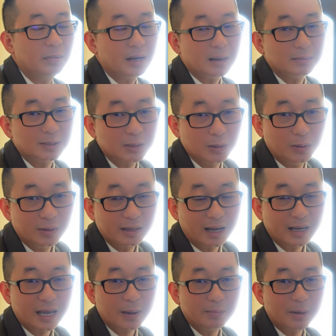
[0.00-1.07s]
But I'm torn
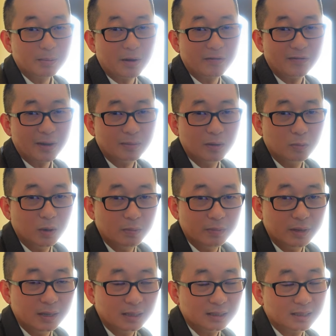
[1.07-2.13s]
that I can't bring my family with
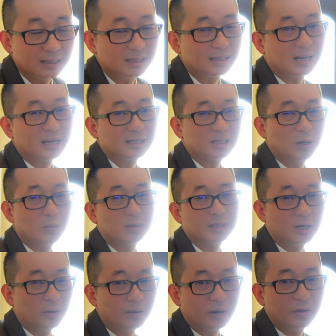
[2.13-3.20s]
me, since you guys know
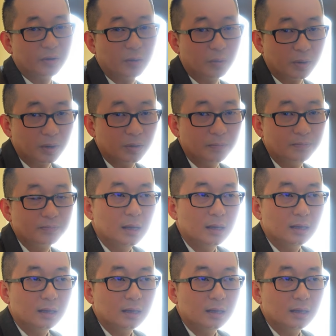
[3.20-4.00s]
what's going on in the world.